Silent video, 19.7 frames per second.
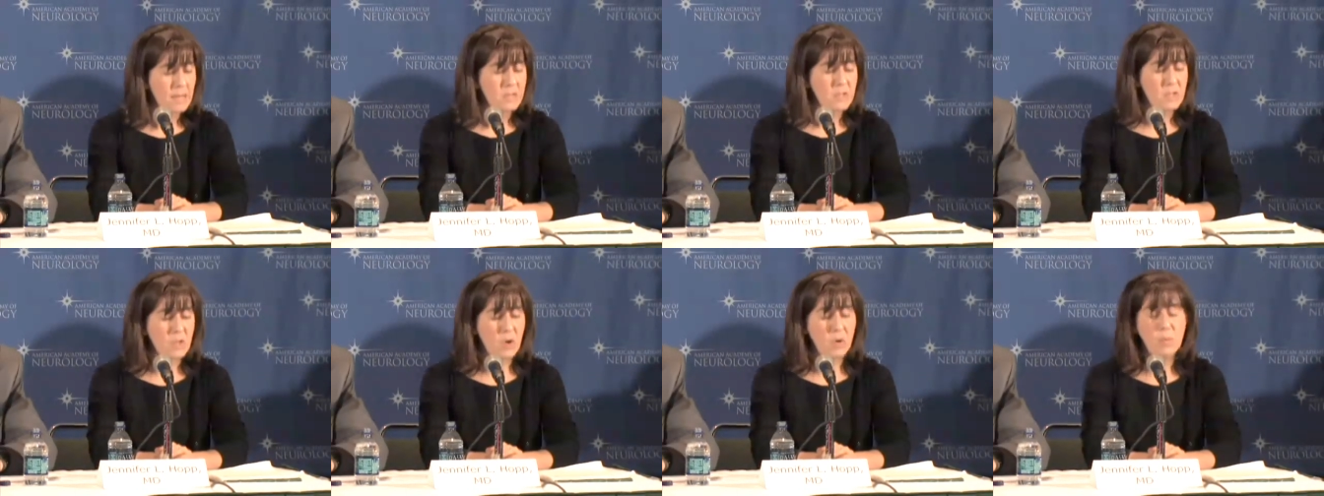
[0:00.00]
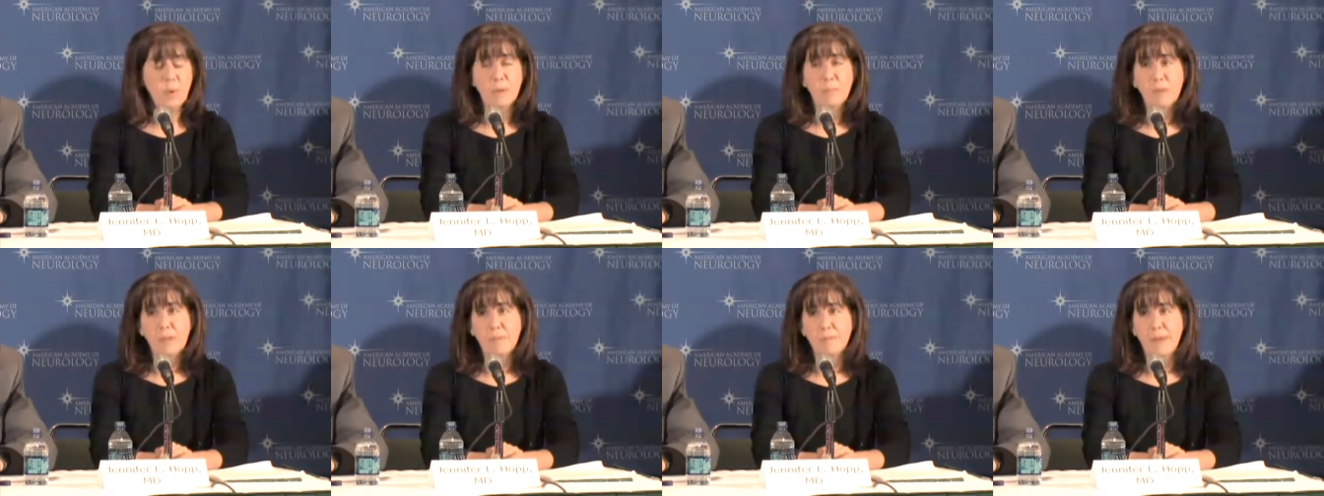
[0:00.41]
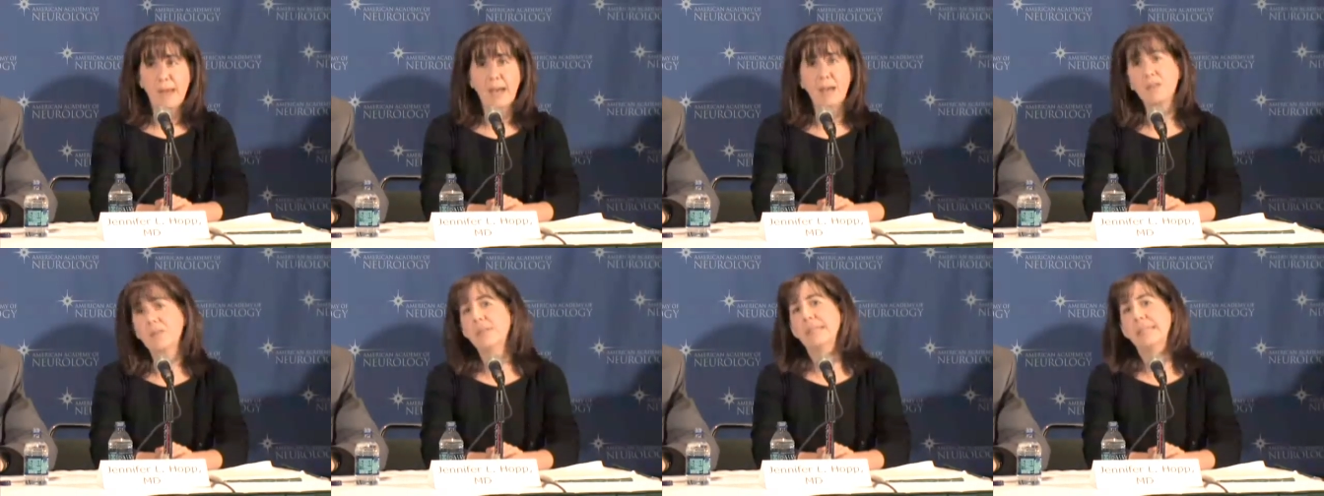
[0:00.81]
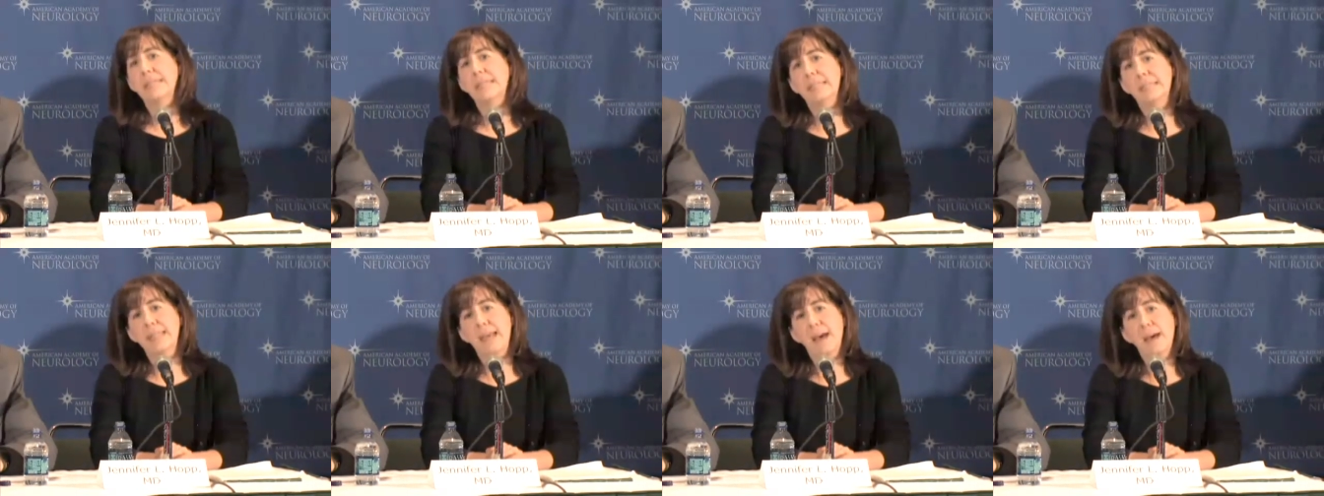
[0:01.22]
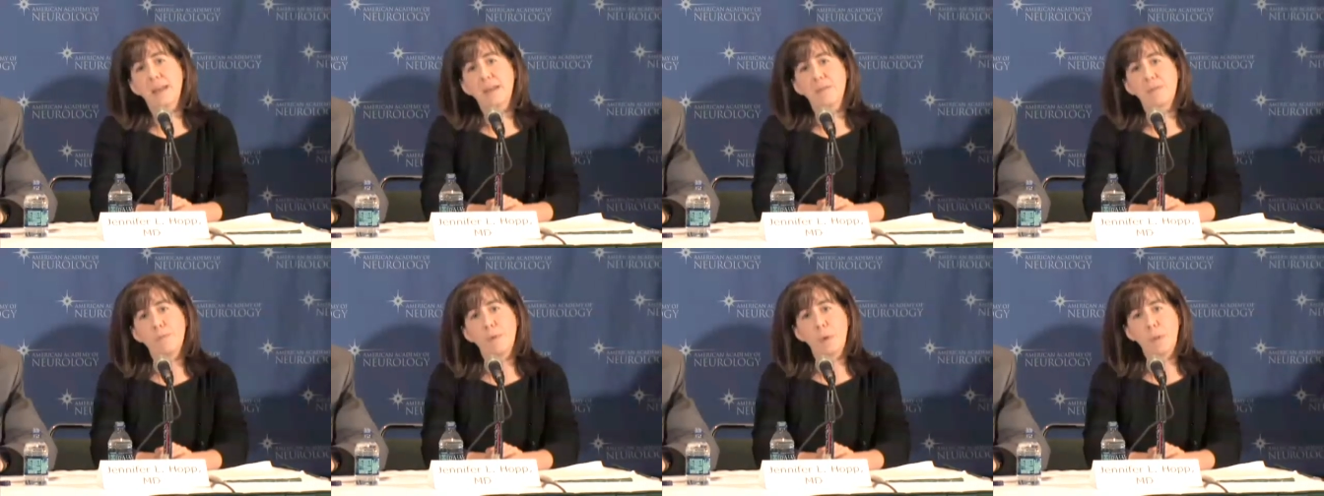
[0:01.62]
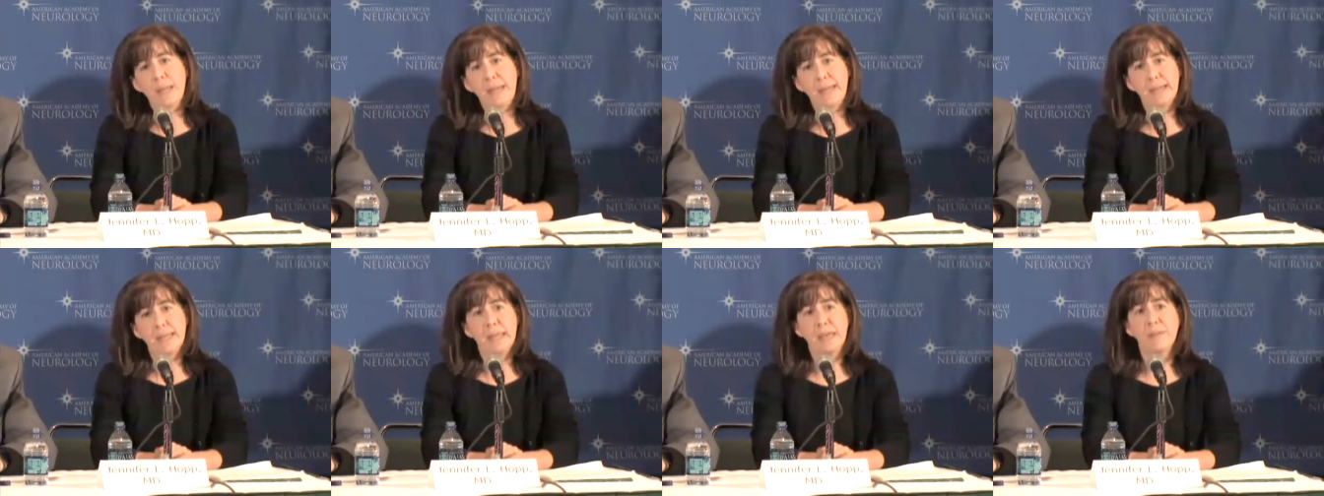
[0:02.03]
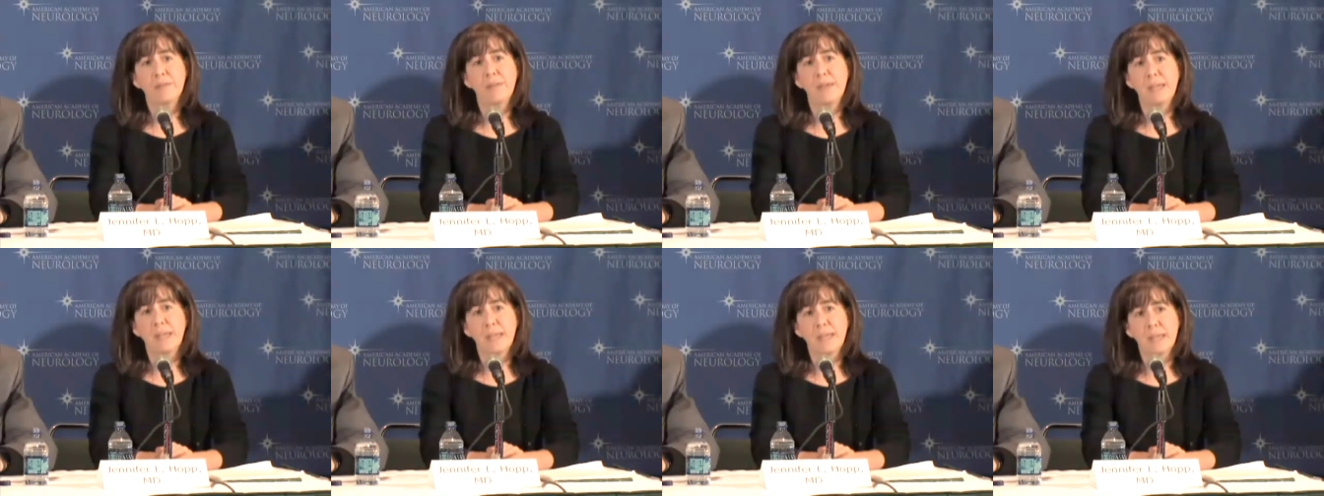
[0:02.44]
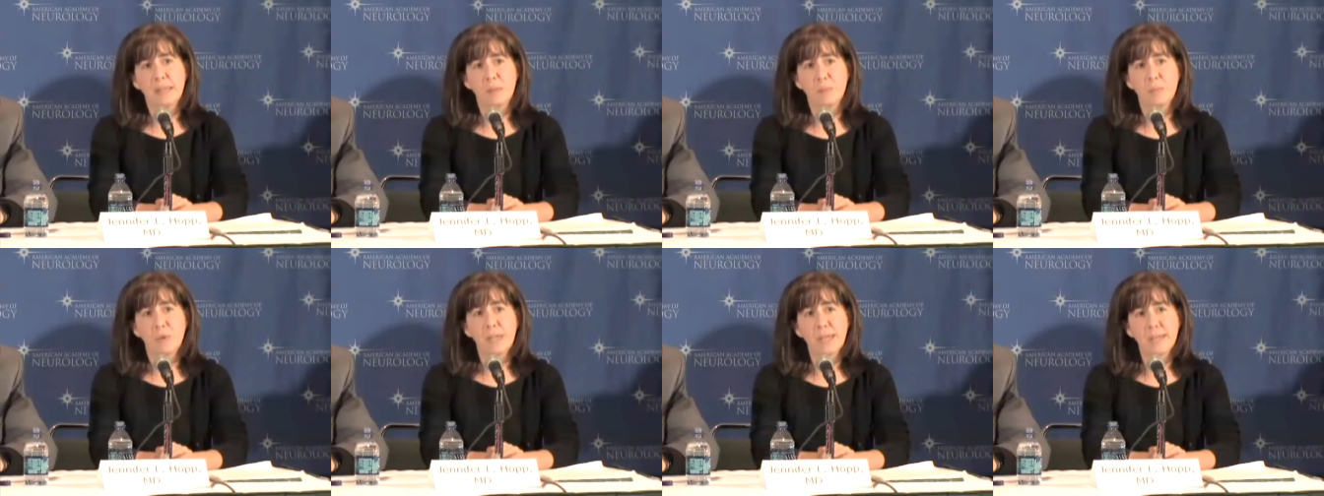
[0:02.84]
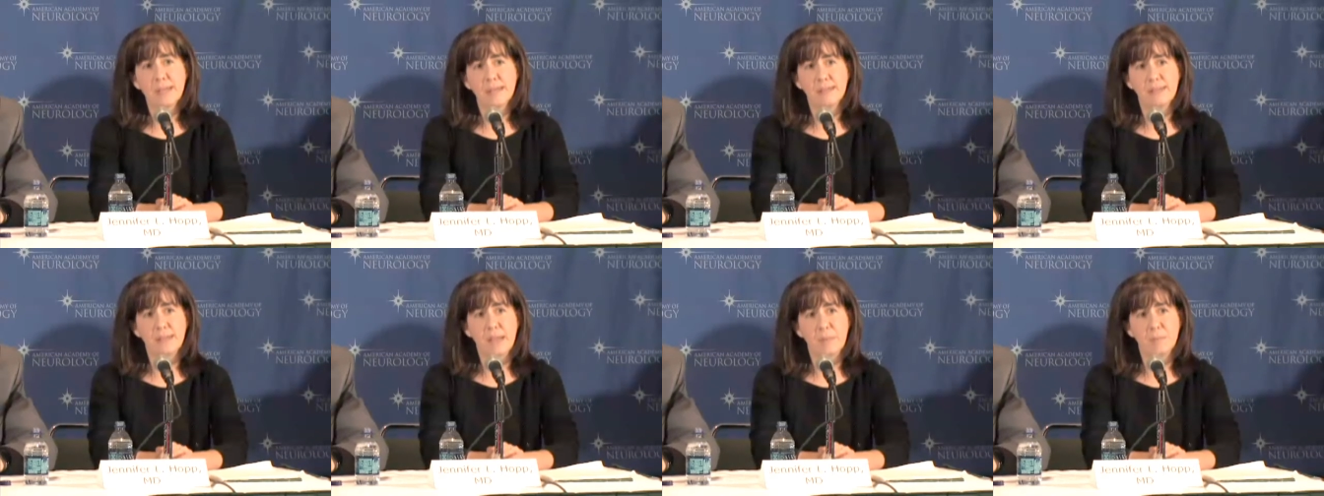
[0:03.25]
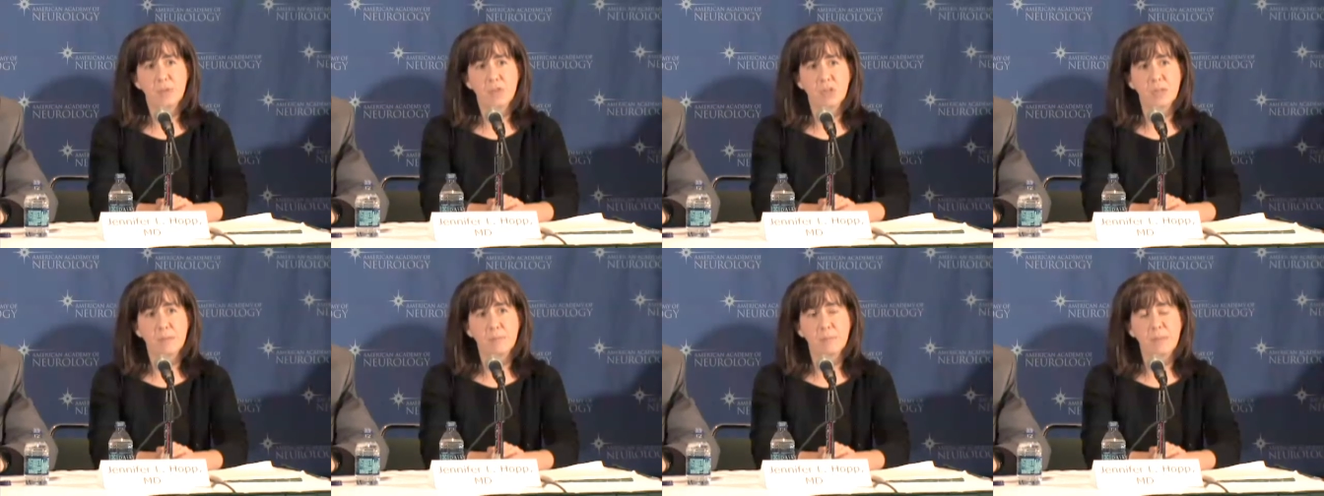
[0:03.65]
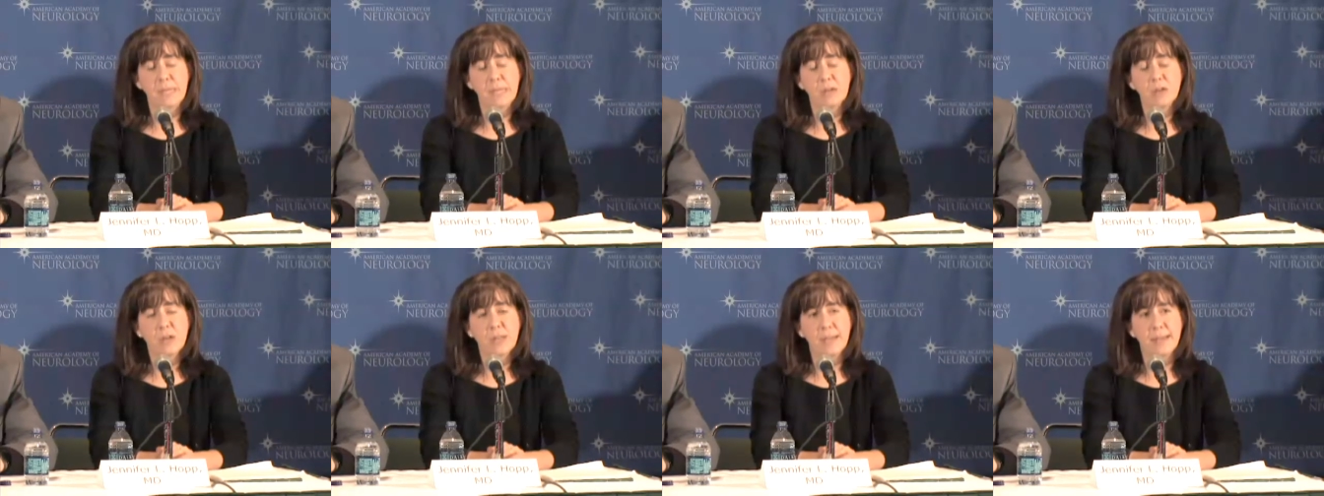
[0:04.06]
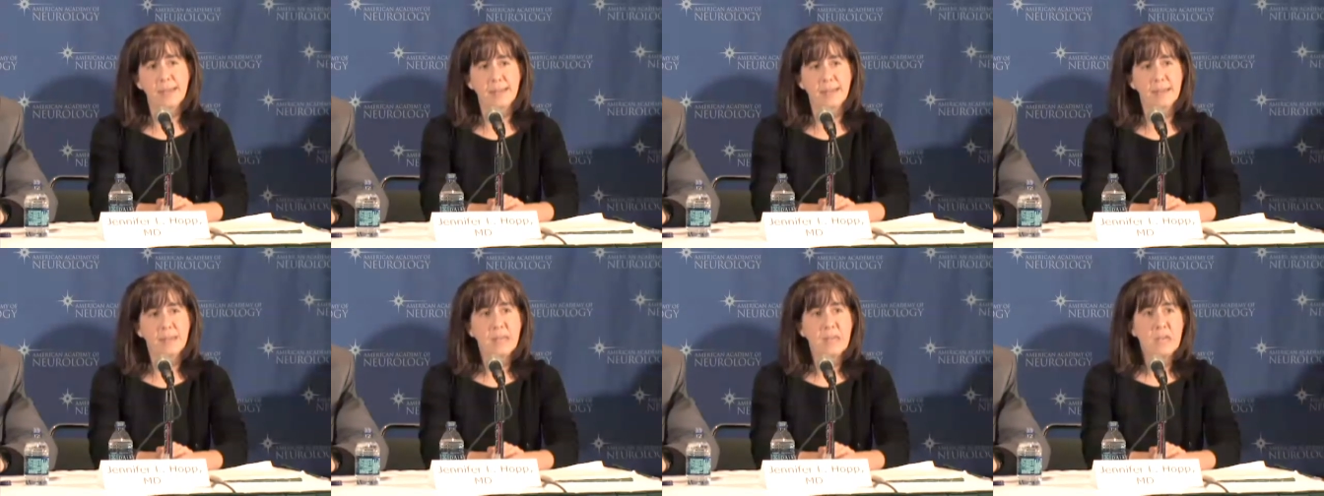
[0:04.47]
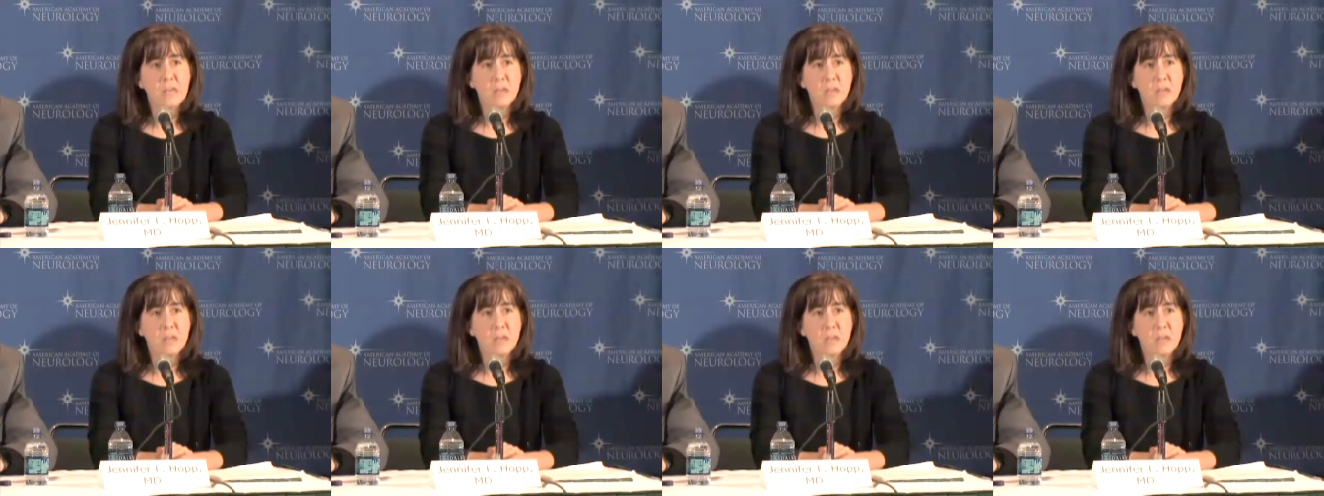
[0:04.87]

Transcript: So, what we found is that folate given in the preconception period